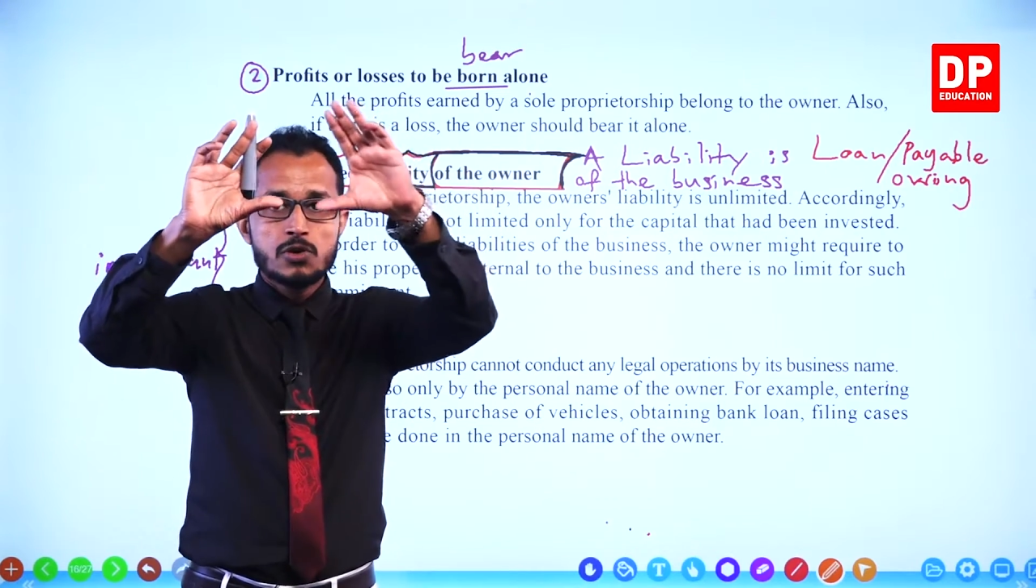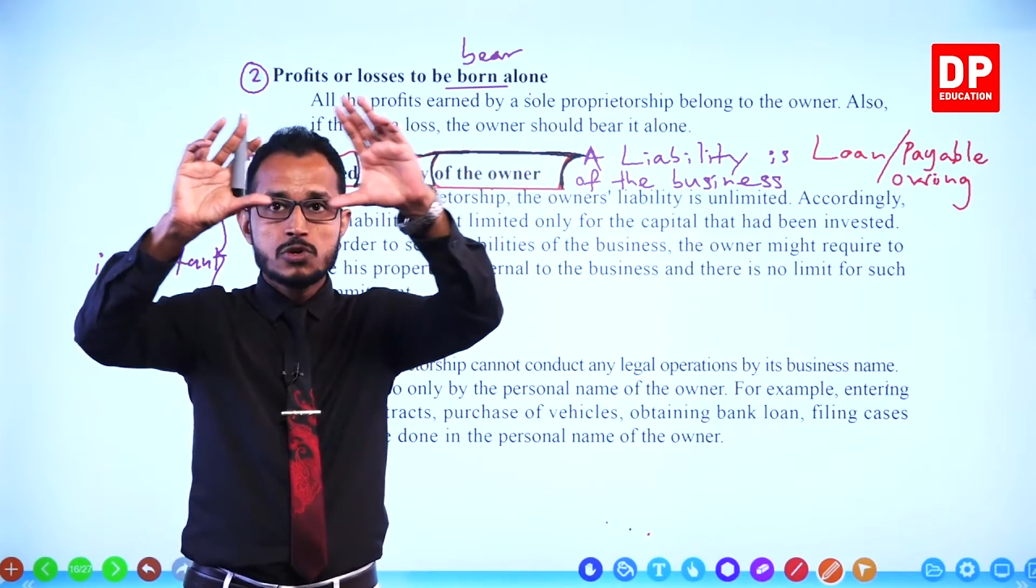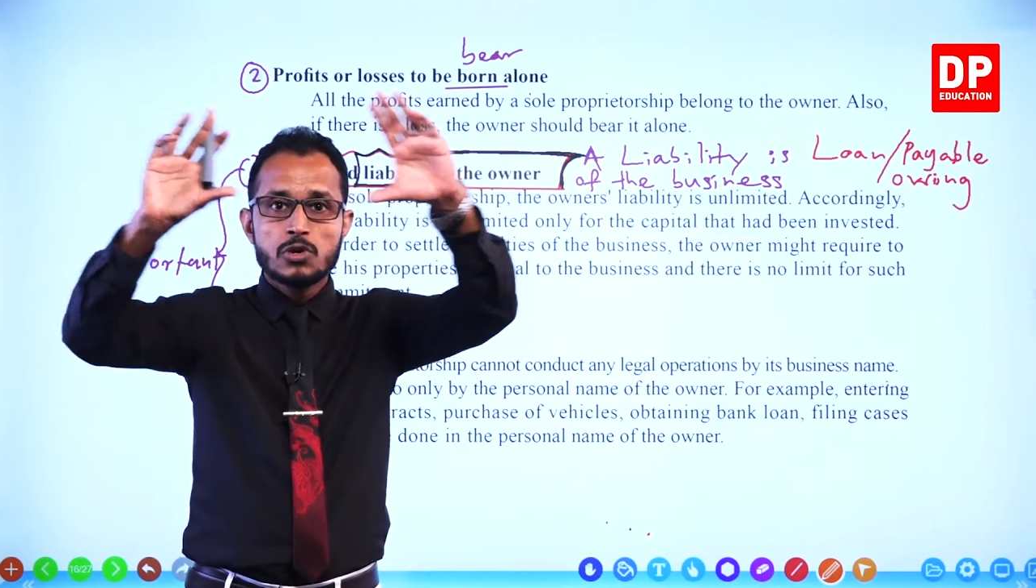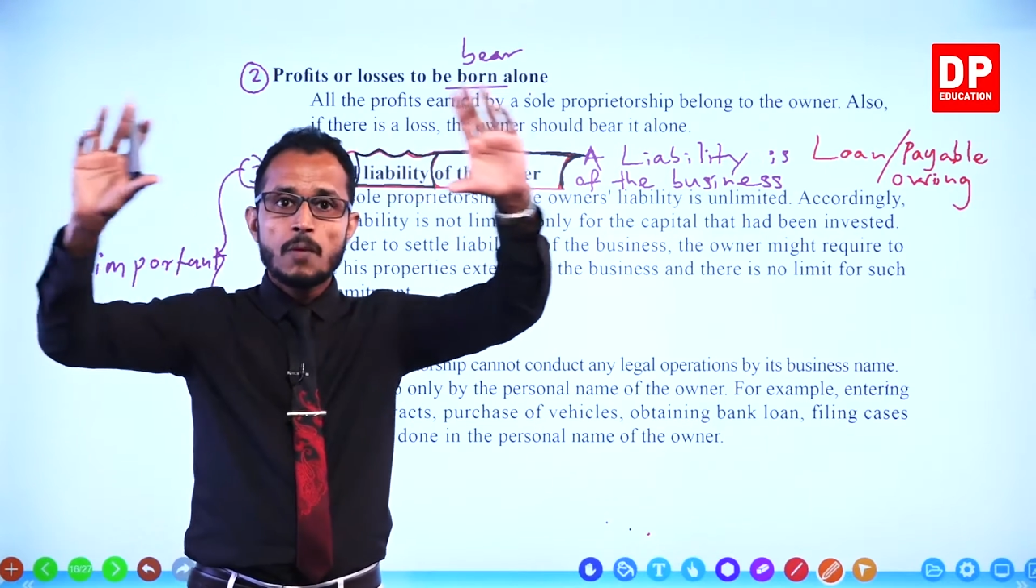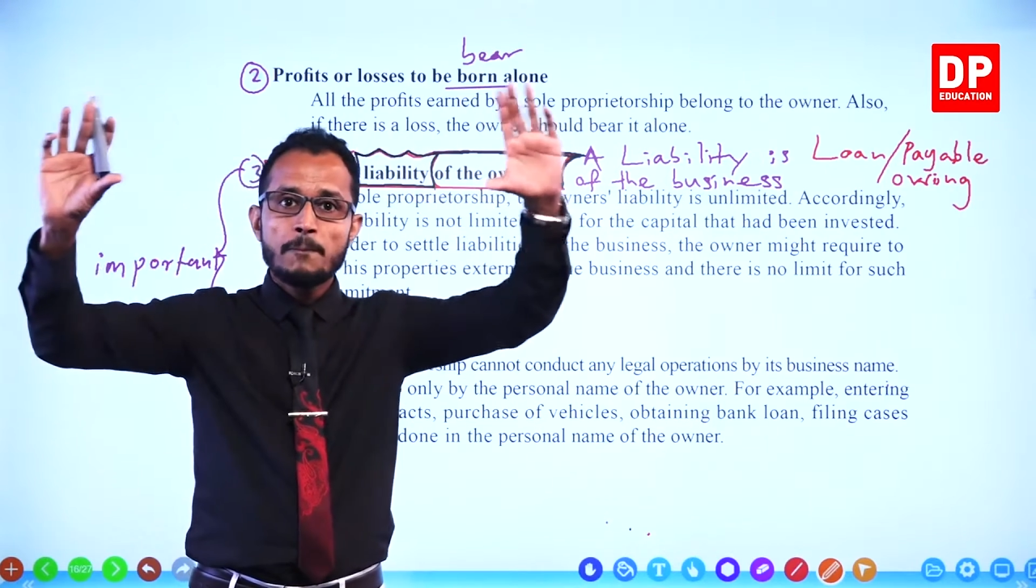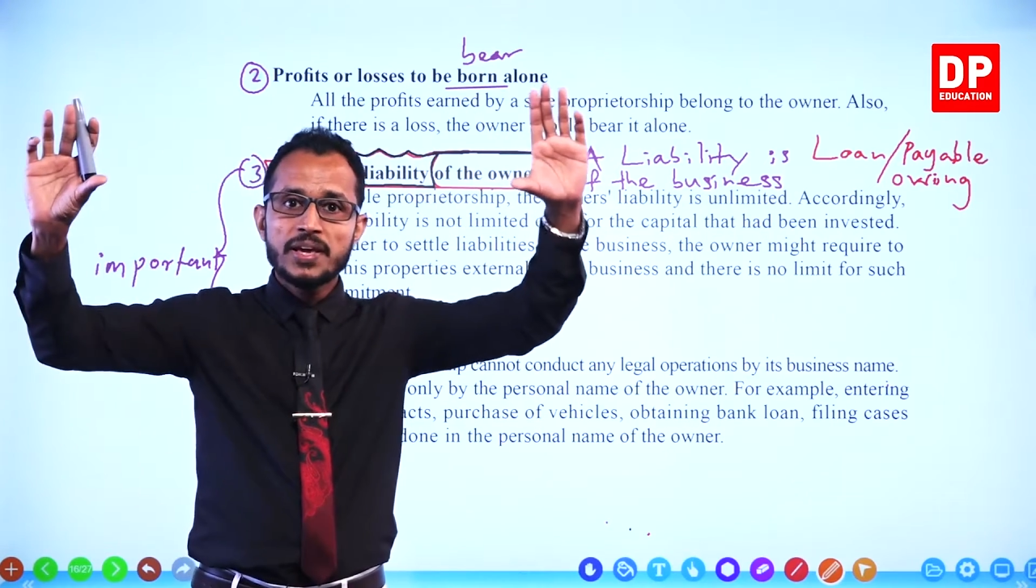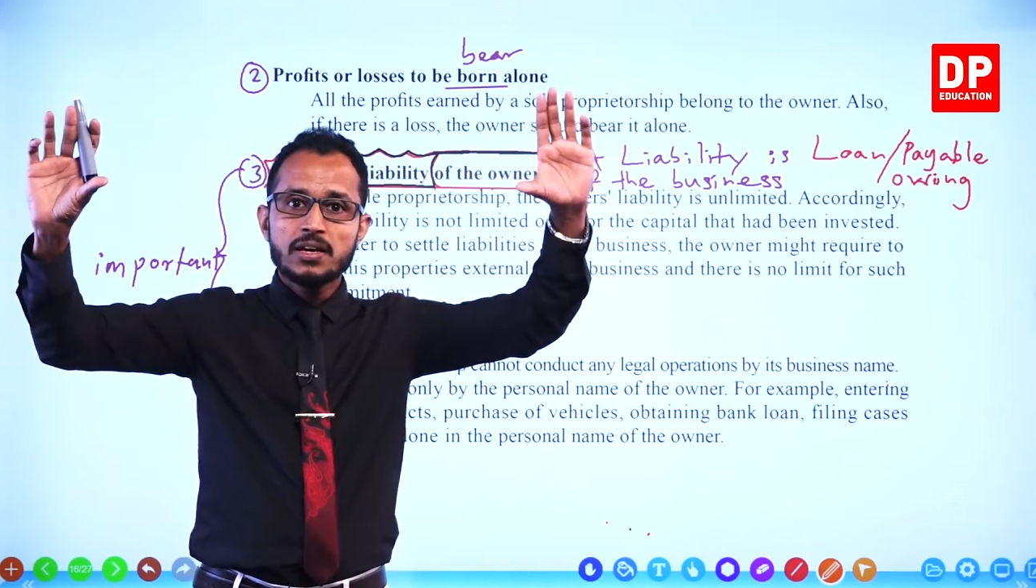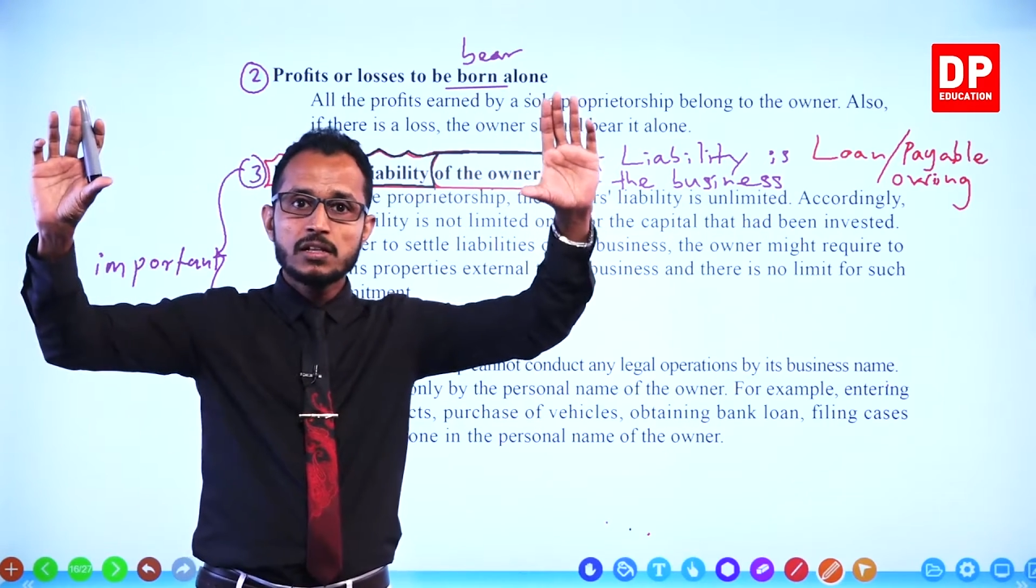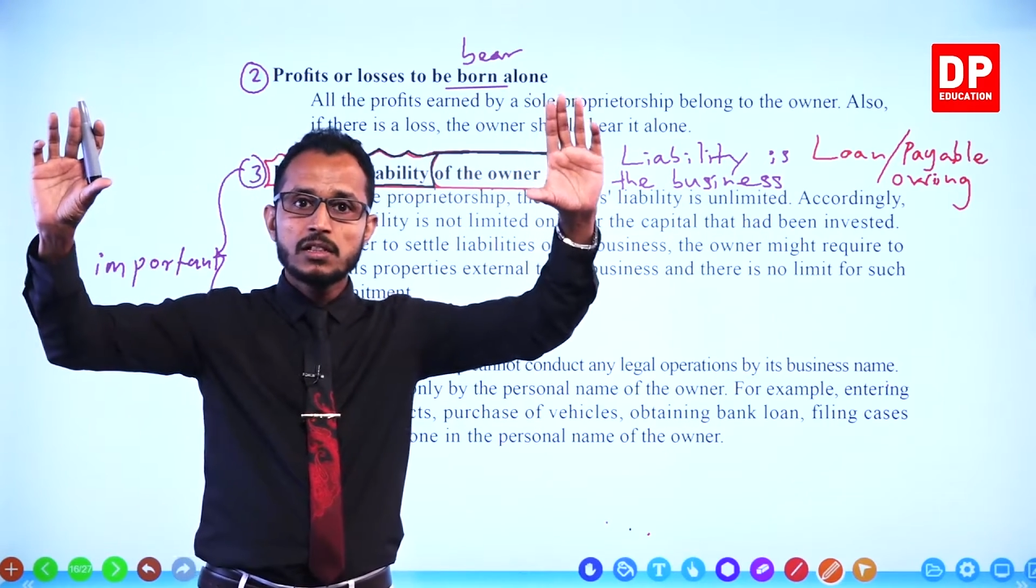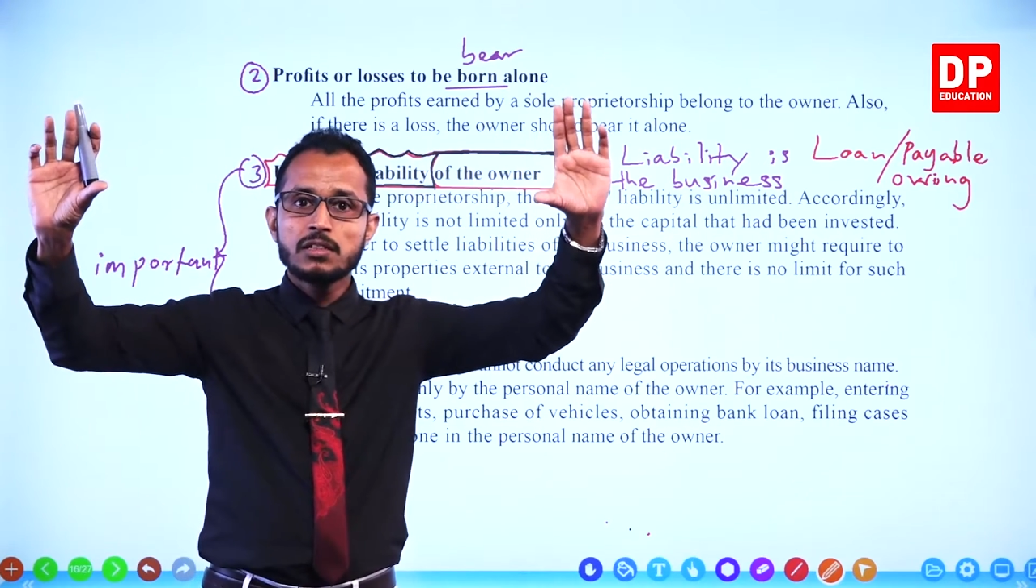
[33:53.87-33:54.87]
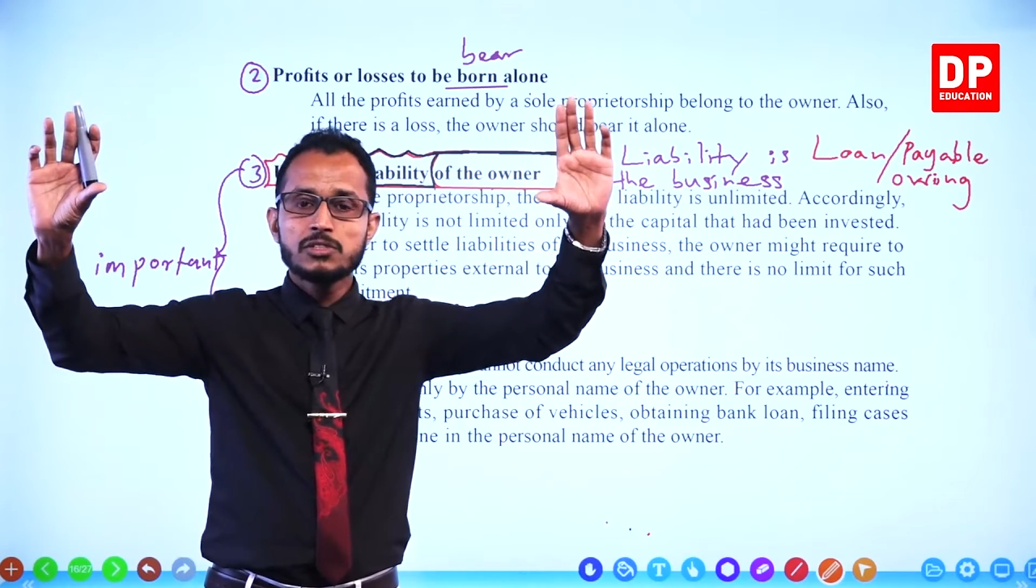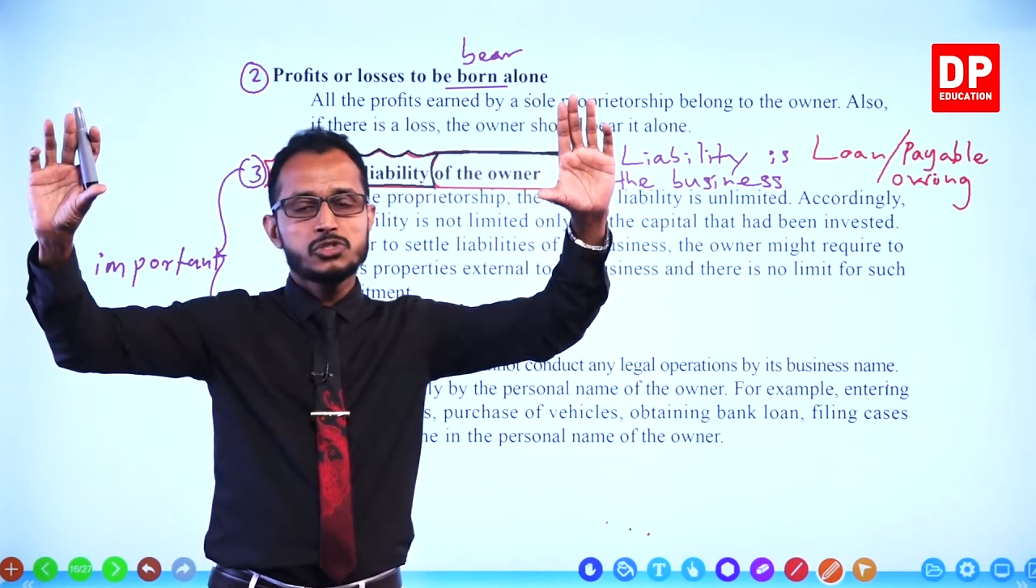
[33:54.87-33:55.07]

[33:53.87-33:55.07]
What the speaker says: Tropical